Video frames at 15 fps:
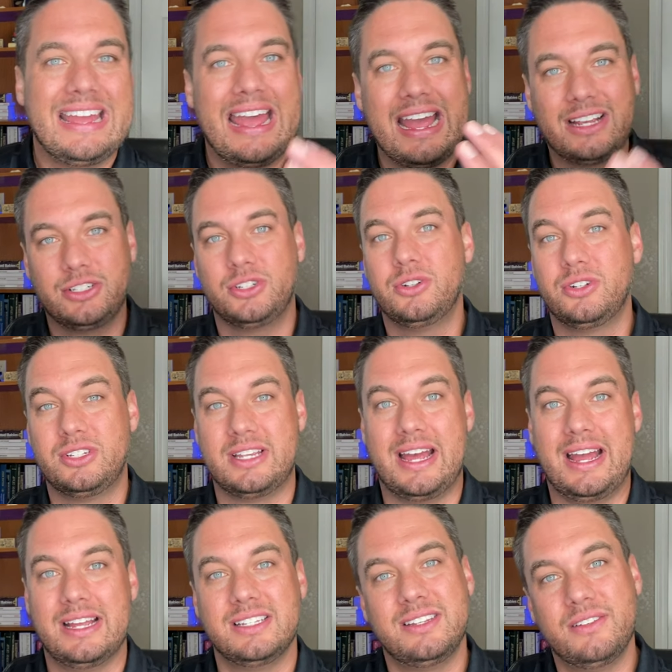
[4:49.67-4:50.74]

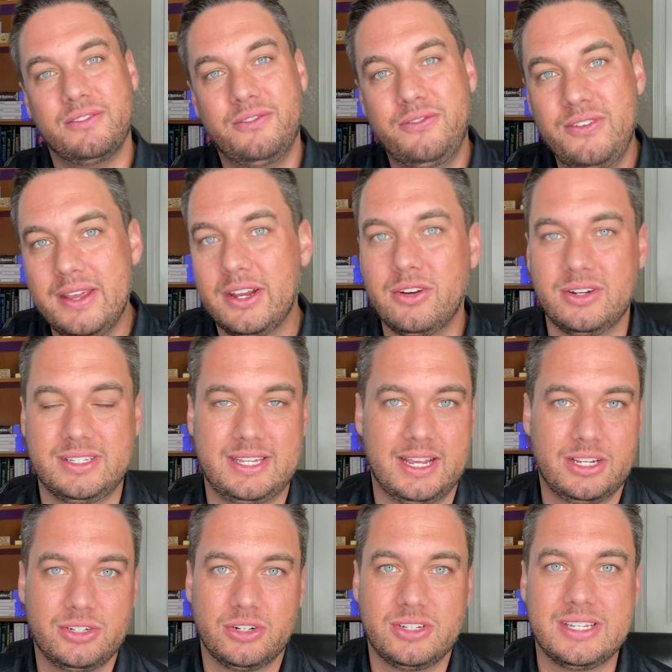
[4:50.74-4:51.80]
exercise, vigorous
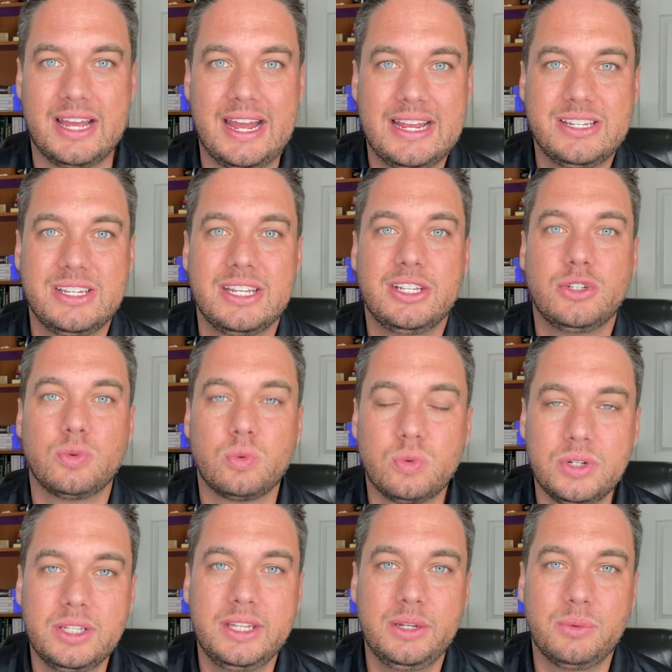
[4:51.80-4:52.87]
exercise is
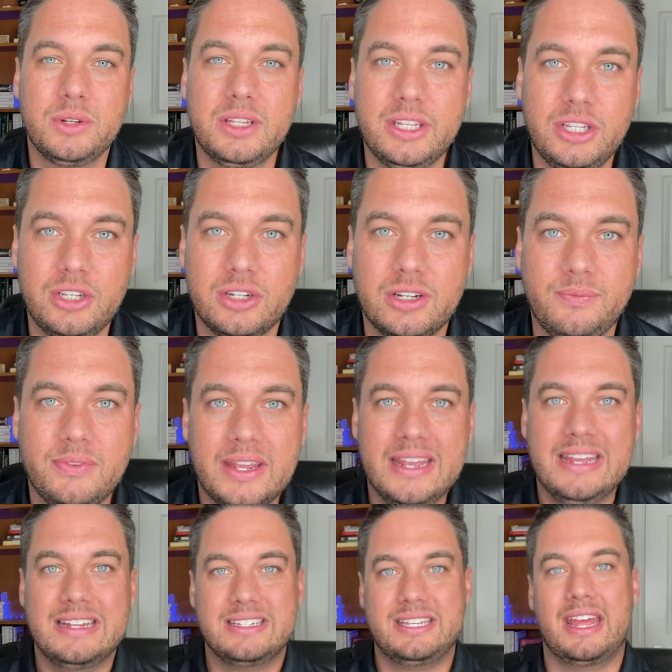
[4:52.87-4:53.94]
really, really good
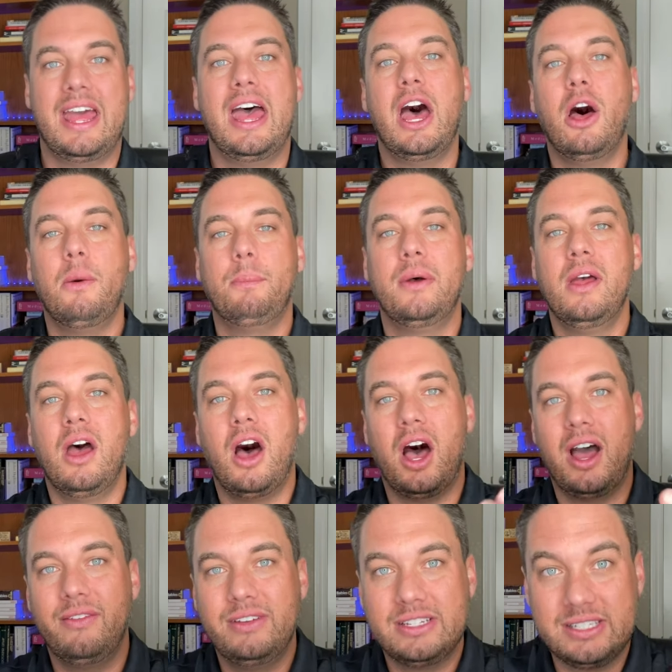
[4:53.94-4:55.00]
to help
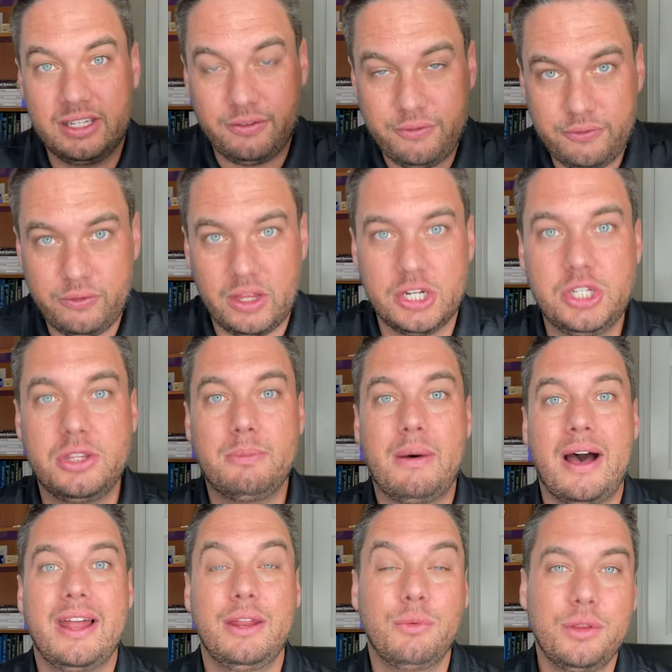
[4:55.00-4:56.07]
obviously flush the
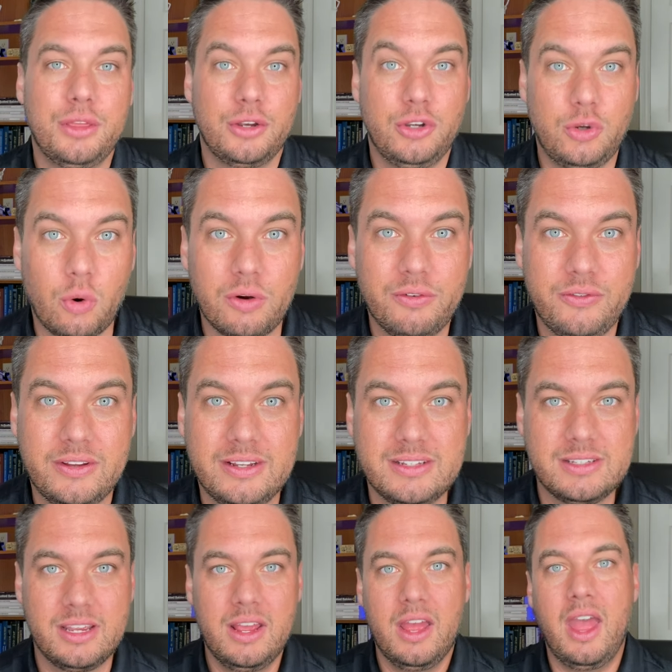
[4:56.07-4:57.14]
body with
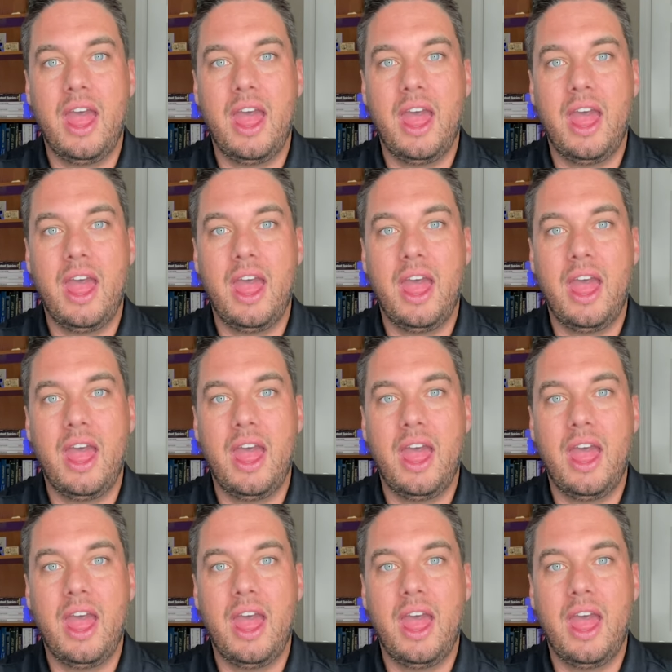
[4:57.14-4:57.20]
endorphins,